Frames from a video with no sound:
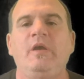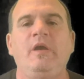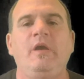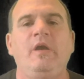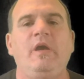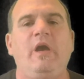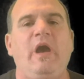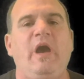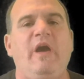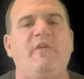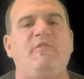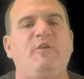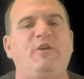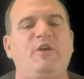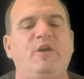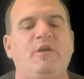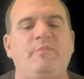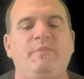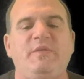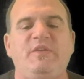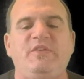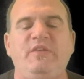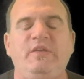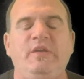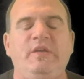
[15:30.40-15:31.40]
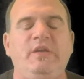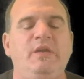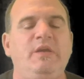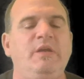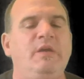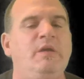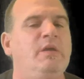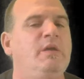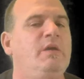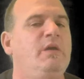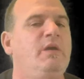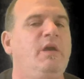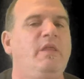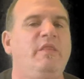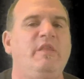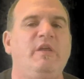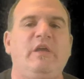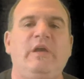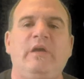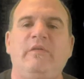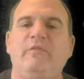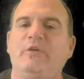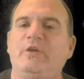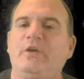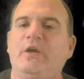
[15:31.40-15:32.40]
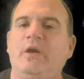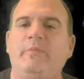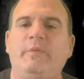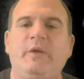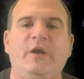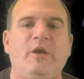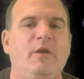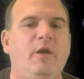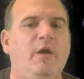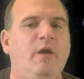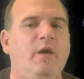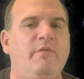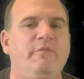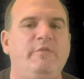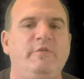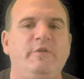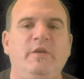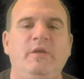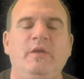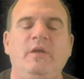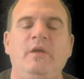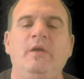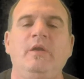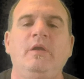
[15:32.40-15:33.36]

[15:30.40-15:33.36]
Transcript: Have a cup of tea and then have a cup of coffee.